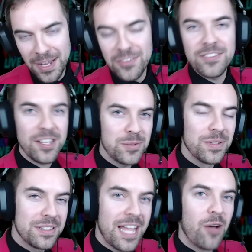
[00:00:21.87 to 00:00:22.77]
I think that's
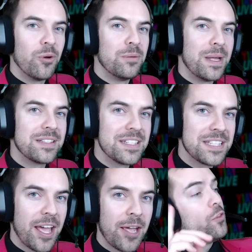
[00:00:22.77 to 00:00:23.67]
what that one meant to
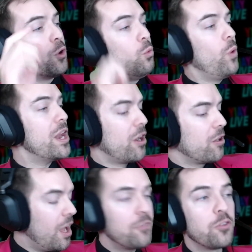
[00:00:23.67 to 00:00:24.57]
say. The winner
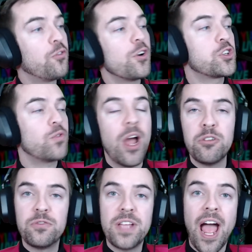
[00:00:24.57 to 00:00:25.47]
of the first round
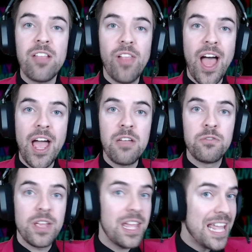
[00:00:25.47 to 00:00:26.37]
of YIAY Live
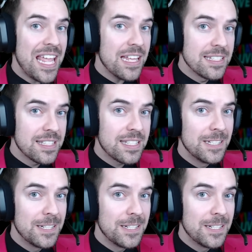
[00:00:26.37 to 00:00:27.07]
is